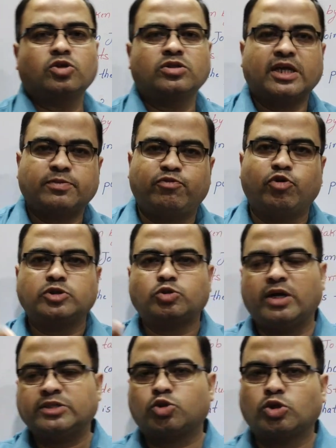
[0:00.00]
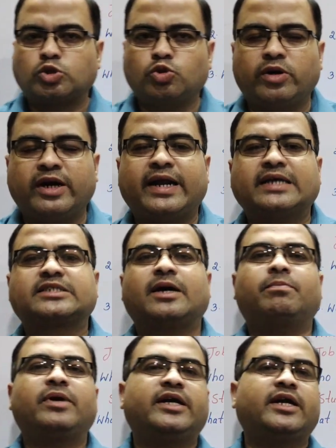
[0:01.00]
So the first one, so student
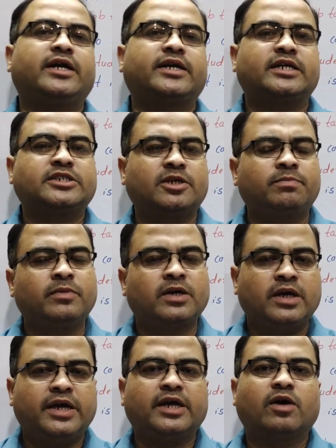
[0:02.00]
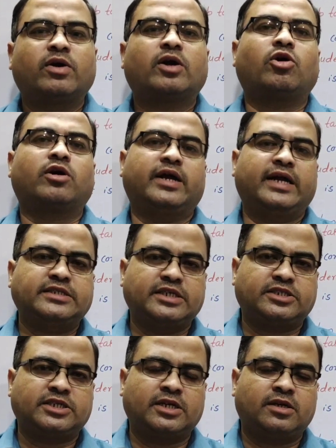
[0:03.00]
has completed internship in our
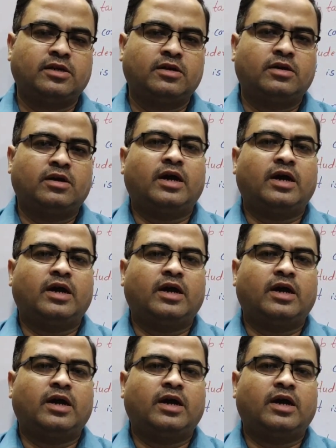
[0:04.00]
organization.